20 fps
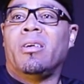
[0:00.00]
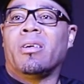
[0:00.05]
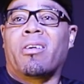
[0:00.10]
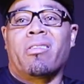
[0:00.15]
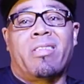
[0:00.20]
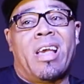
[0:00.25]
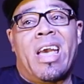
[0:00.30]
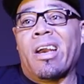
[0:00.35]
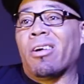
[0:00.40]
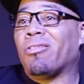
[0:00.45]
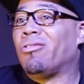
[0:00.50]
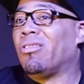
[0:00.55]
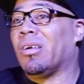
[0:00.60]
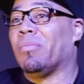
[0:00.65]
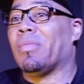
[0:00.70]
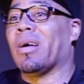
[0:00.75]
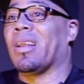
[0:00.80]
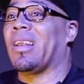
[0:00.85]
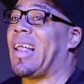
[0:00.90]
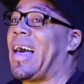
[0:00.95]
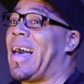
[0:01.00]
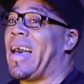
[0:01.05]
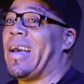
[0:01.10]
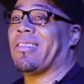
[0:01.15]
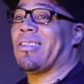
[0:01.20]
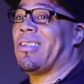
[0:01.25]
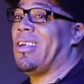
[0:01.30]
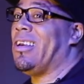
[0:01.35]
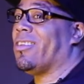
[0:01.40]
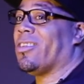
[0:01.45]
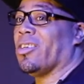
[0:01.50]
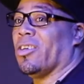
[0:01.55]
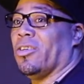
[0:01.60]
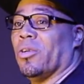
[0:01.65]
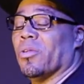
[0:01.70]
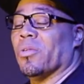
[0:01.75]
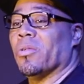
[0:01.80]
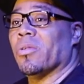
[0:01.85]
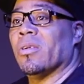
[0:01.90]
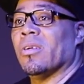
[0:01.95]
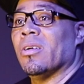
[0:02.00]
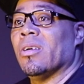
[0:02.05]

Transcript: because I ain't gonna do nothing but lie and cheat to you?